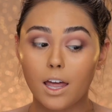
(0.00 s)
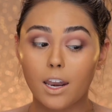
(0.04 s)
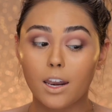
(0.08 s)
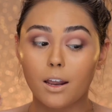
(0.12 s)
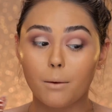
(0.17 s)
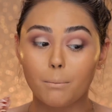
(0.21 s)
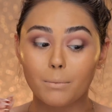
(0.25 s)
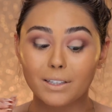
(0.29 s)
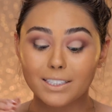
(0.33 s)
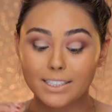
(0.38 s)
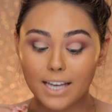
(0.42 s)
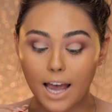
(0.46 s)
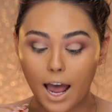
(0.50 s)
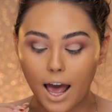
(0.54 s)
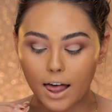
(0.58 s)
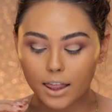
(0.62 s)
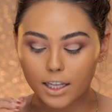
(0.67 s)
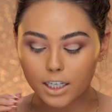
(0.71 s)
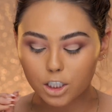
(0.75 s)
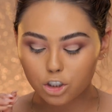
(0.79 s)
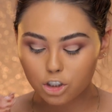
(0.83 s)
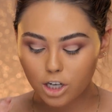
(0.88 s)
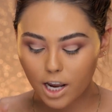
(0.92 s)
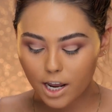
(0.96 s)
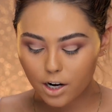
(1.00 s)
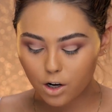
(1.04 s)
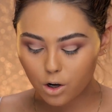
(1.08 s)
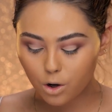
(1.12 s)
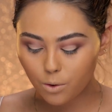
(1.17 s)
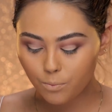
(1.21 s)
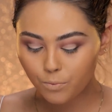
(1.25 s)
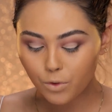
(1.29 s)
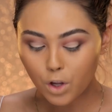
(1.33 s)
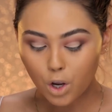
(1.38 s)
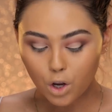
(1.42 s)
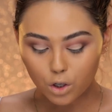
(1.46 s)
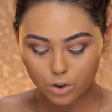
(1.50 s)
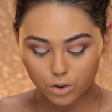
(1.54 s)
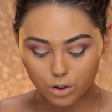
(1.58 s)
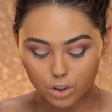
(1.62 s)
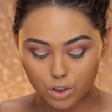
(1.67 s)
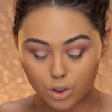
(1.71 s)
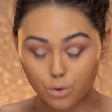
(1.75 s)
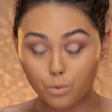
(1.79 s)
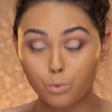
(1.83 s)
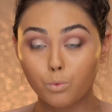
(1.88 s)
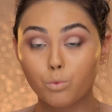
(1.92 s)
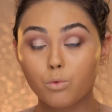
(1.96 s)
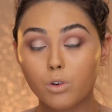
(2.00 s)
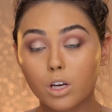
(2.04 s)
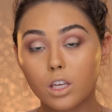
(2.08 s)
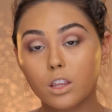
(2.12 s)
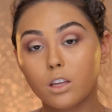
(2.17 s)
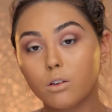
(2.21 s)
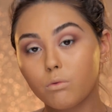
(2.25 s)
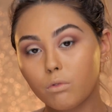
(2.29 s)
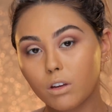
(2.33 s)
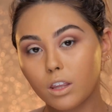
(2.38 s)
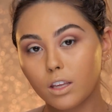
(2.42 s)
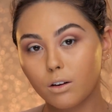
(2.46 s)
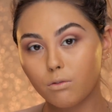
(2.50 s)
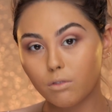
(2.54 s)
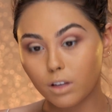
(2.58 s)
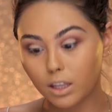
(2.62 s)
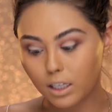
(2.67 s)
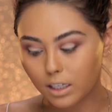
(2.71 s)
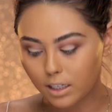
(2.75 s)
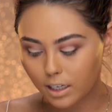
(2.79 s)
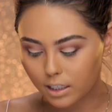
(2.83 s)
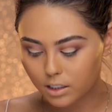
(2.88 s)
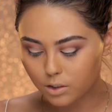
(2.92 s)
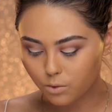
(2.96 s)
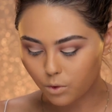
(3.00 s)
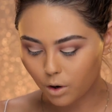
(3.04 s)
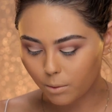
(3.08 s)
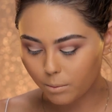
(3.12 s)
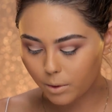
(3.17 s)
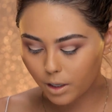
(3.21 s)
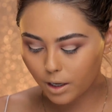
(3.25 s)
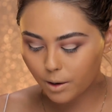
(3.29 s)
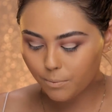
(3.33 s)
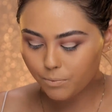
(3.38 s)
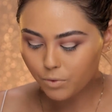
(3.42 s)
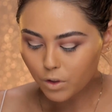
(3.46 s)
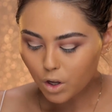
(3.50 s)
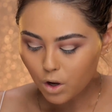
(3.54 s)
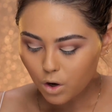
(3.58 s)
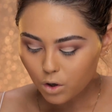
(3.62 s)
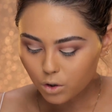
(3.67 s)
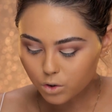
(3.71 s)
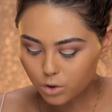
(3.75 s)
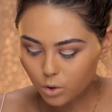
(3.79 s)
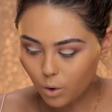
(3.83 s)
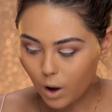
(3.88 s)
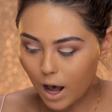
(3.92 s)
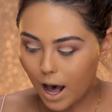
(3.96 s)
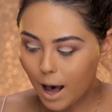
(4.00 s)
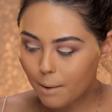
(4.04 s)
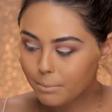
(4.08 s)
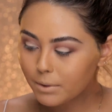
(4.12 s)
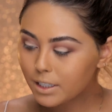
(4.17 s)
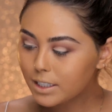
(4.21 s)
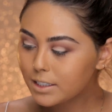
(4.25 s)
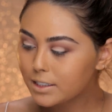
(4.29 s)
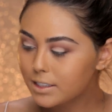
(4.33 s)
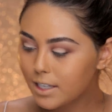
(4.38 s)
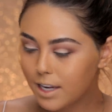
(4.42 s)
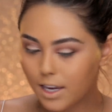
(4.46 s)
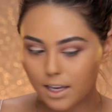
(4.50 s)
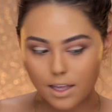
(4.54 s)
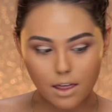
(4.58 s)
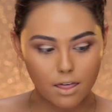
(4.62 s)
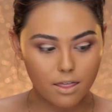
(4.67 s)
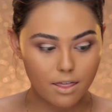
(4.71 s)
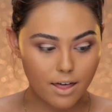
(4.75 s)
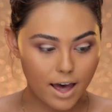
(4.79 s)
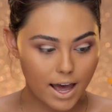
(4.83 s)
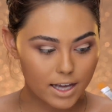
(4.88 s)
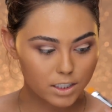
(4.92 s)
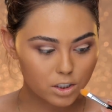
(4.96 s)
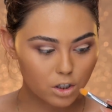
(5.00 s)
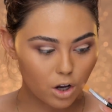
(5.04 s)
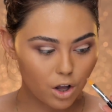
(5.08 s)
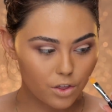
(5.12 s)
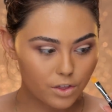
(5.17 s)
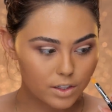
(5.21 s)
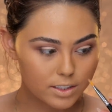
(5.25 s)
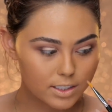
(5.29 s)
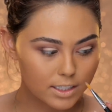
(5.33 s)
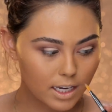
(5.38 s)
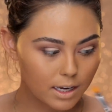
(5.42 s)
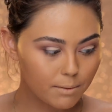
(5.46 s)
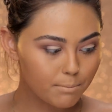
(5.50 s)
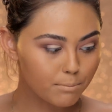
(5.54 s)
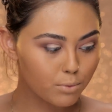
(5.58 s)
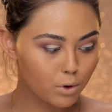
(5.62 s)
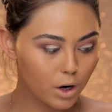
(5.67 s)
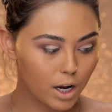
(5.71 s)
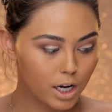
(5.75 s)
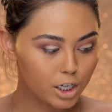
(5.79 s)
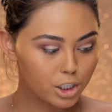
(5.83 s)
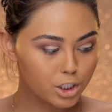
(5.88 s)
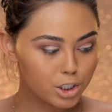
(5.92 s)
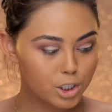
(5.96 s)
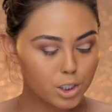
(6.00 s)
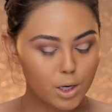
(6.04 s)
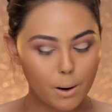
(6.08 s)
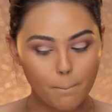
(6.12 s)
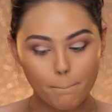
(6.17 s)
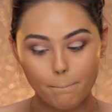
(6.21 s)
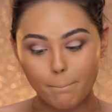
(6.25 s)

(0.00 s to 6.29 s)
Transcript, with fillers: and a metallic shadow. So it's a really, really, really nice formula. So I'm gonna take that on the same brush,